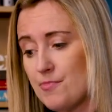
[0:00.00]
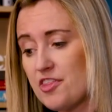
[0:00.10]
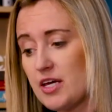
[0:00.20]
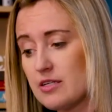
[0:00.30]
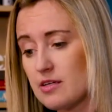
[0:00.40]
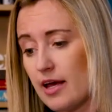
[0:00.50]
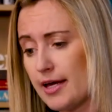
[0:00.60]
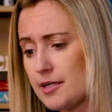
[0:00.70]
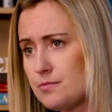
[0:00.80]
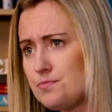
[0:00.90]
things
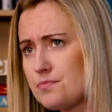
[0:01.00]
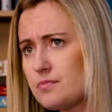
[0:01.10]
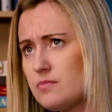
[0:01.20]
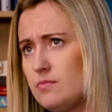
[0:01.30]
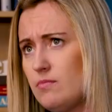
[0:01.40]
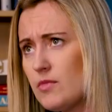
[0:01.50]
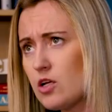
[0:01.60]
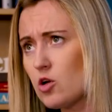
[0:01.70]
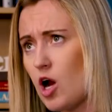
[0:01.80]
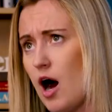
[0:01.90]
like
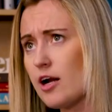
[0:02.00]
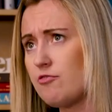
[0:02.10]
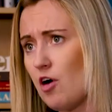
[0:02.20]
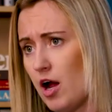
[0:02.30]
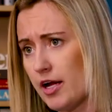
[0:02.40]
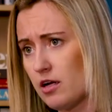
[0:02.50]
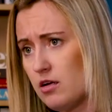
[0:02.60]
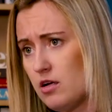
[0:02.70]
codifying